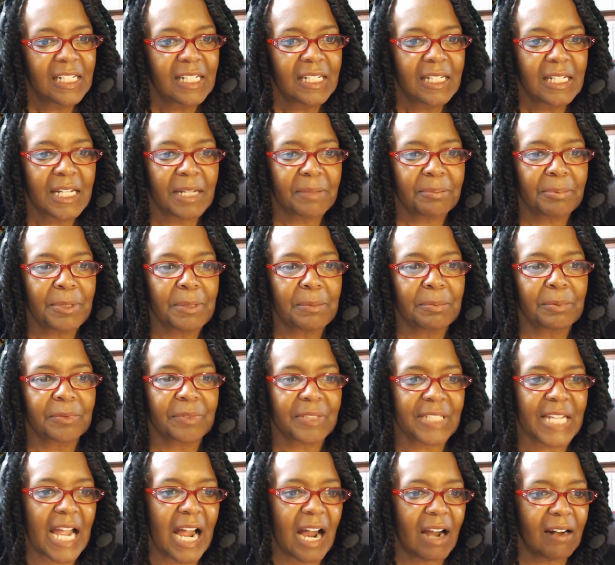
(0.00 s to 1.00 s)
Have people.
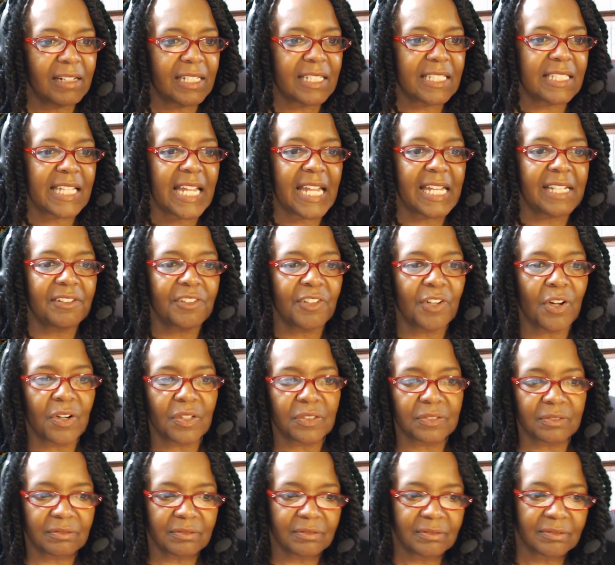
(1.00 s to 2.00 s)
Yeah, I already said
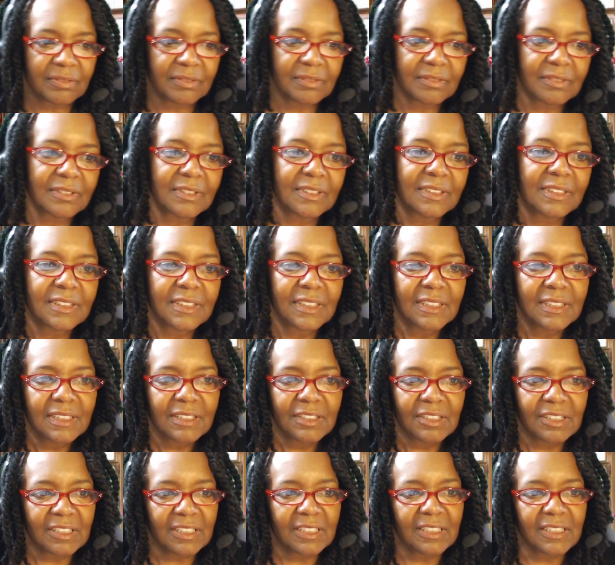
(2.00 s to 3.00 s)
known
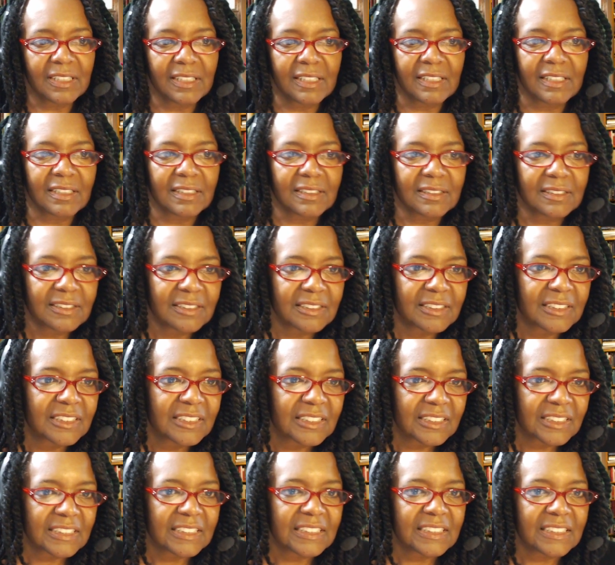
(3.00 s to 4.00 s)
earlier.
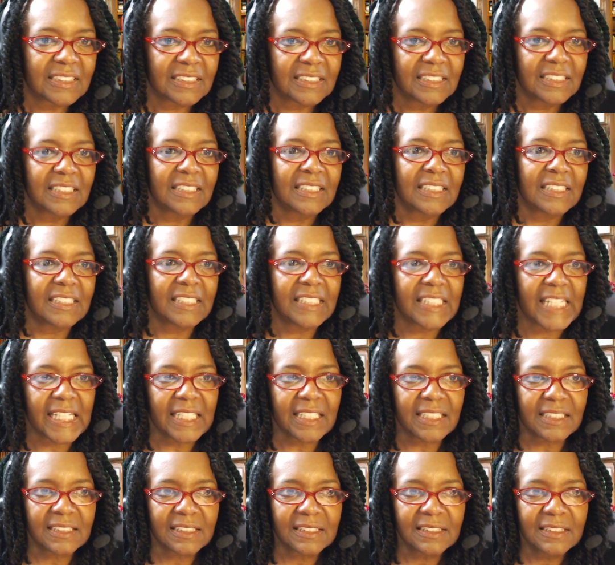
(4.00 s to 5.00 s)

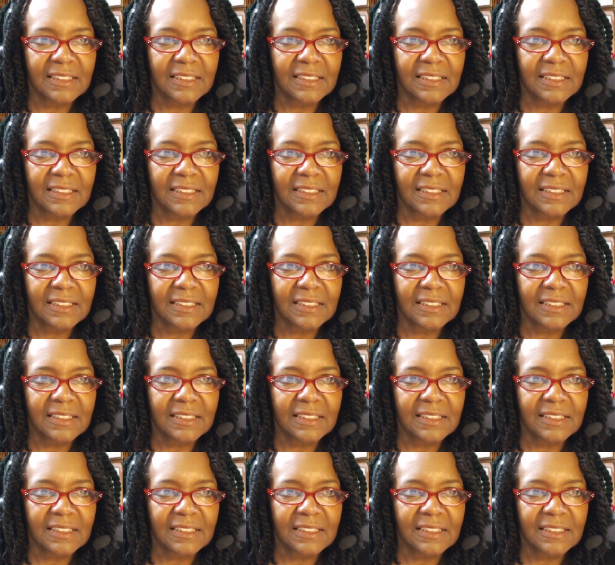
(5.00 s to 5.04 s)
Yet.